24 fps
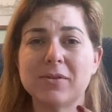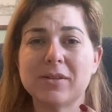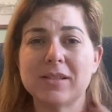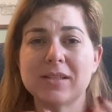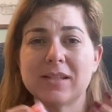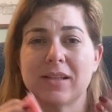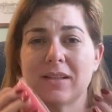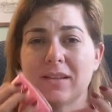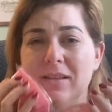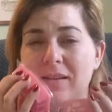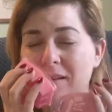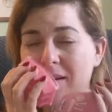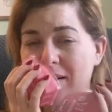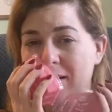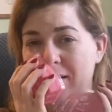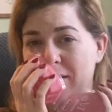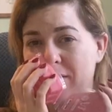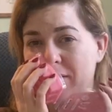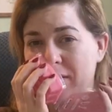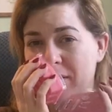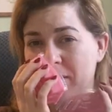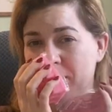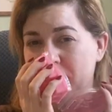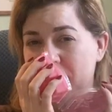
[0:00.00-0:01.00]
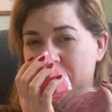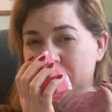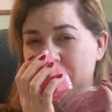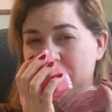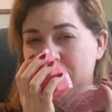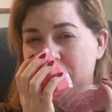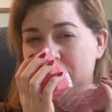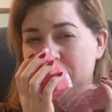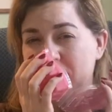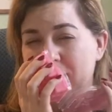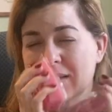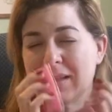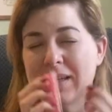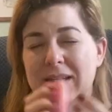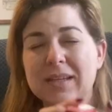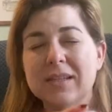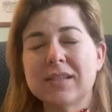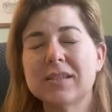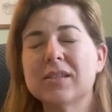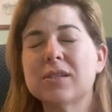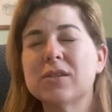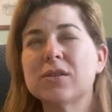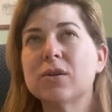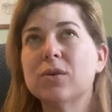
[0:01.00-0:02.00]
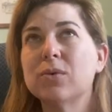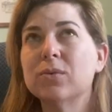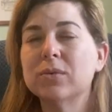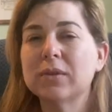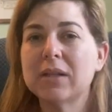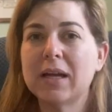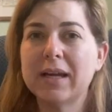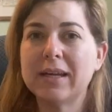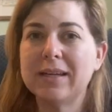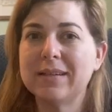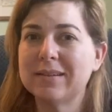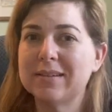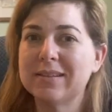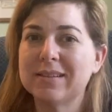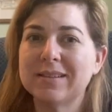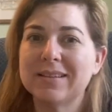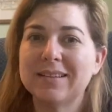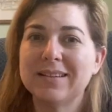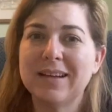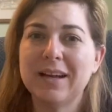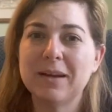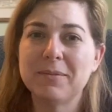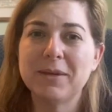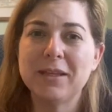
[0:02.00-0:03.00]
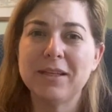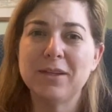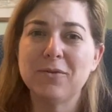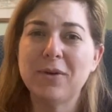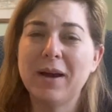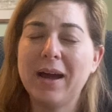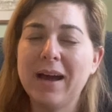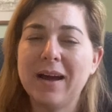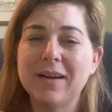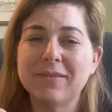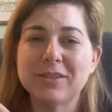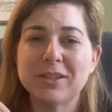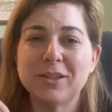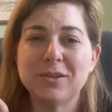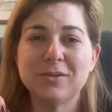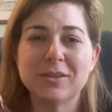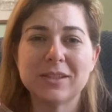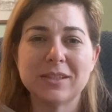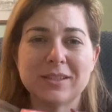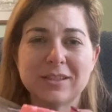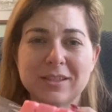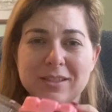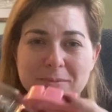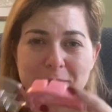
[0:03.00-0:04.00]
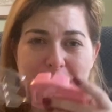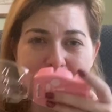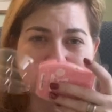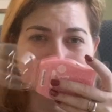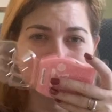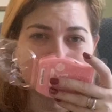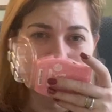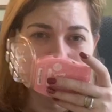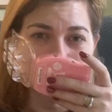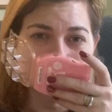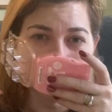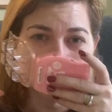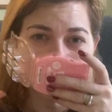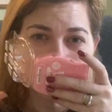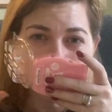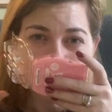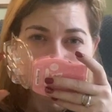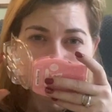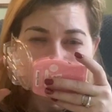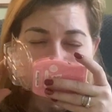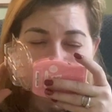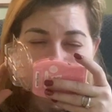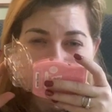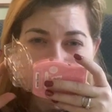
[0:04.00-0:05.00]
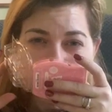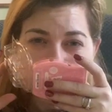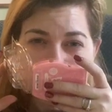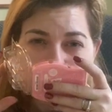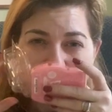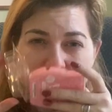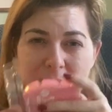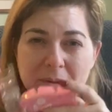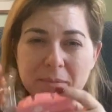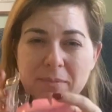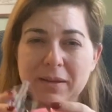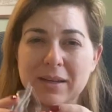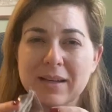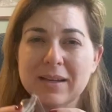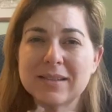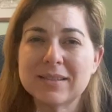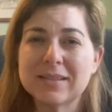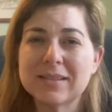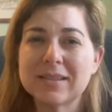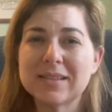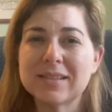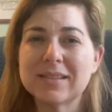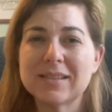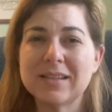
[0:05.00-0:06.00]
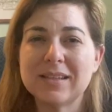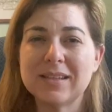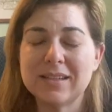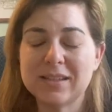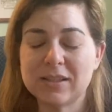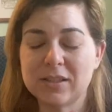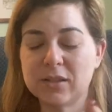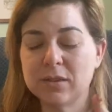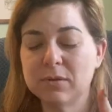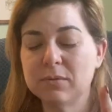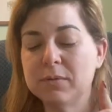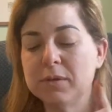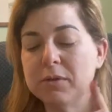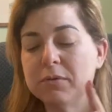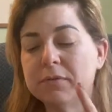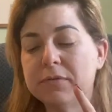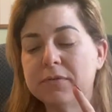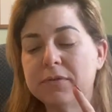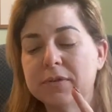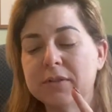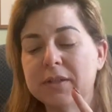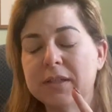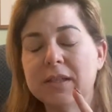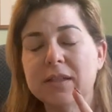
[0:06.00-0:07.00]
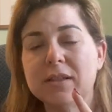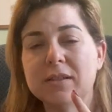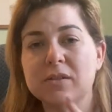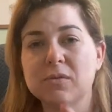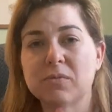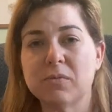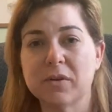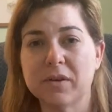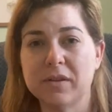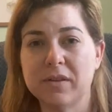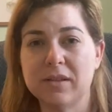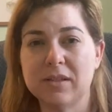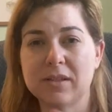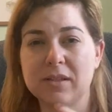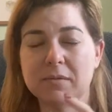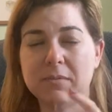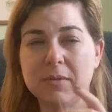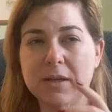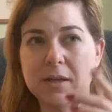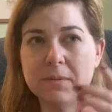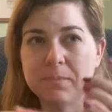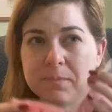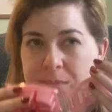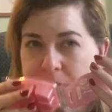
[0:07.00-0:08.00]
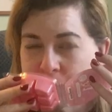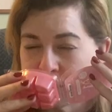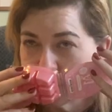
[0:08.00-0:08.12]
is a love. It is so light. I mean, you have to use it in a small space, but because the scent is so beautiful, it is worth it to me.